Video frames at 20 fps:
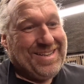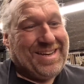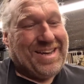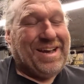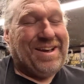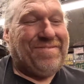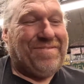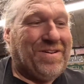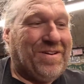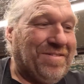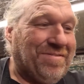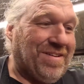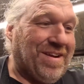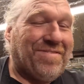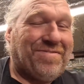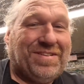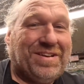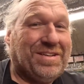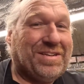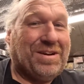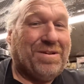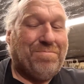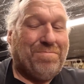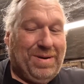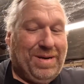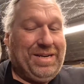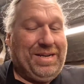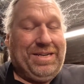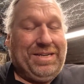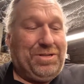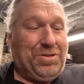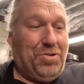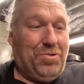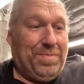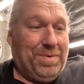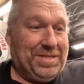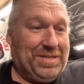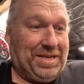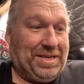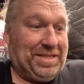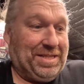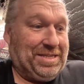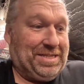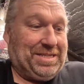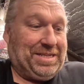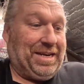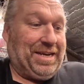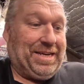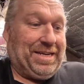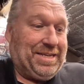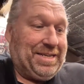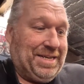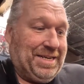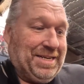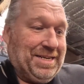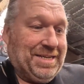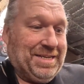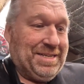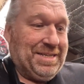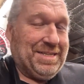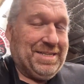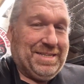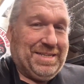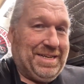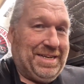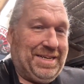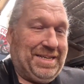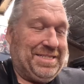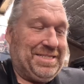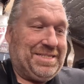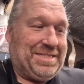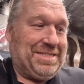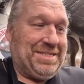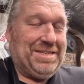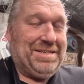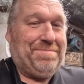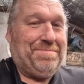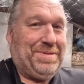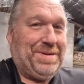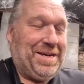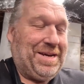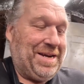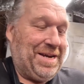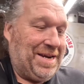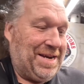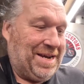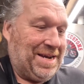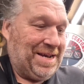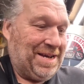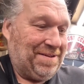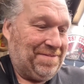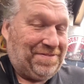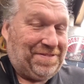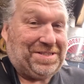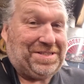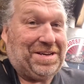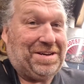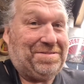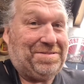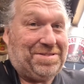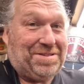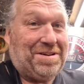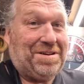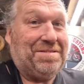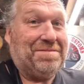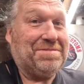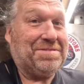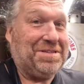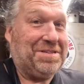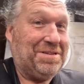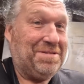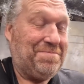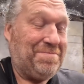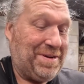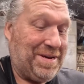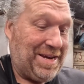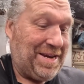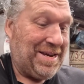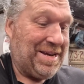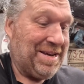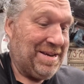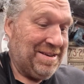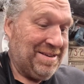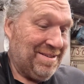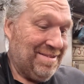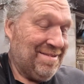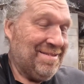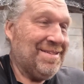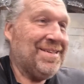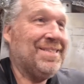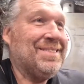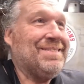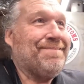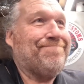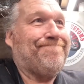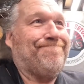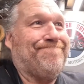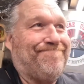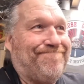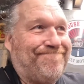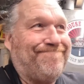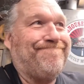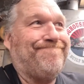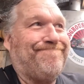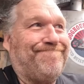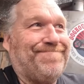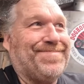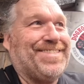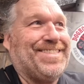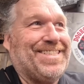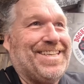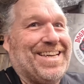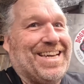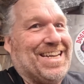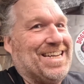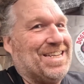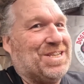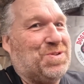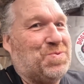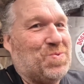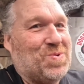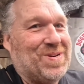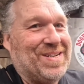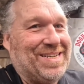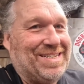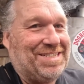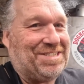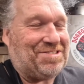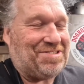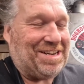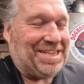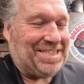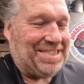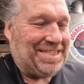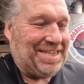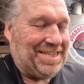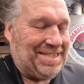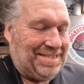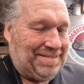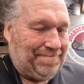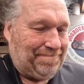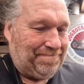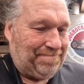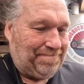Yeah, if I've left it completely dormant in this sling, it's going to be, physio time's going to be, yeah, quite interesting.